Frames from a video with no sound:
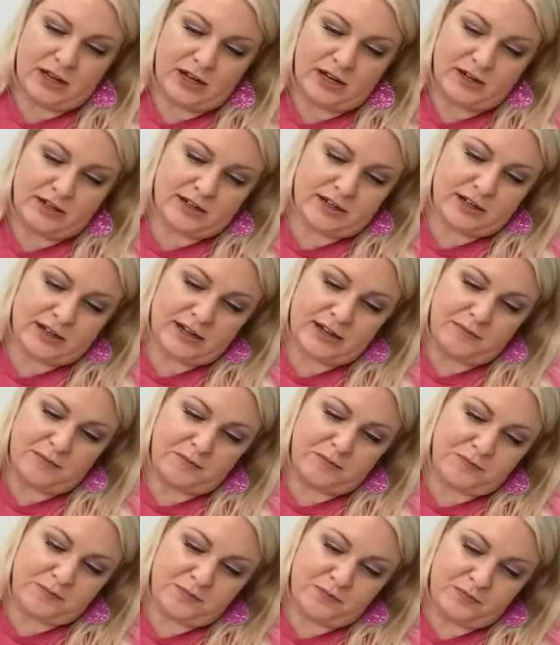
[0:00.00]
of time
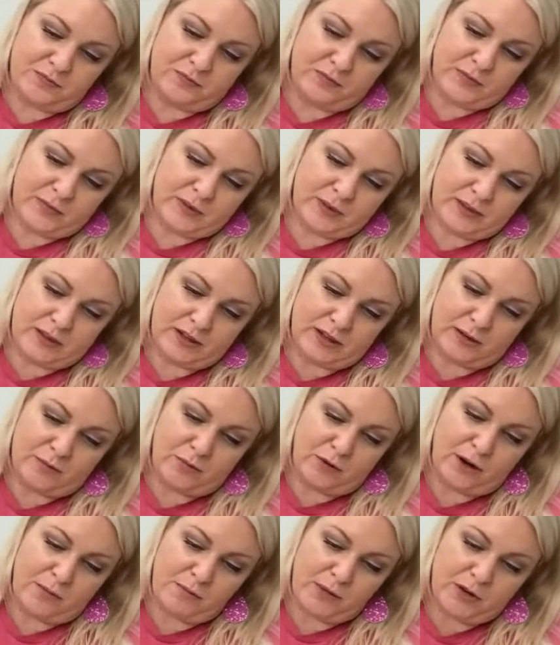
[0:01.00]
and
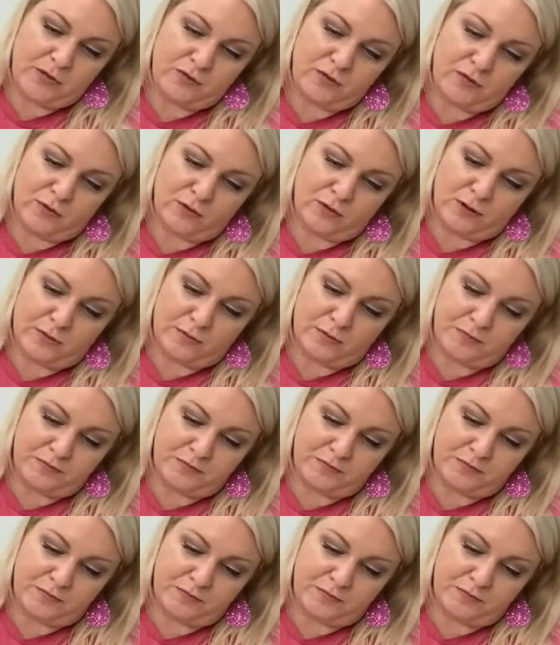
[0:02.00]
prepping for them.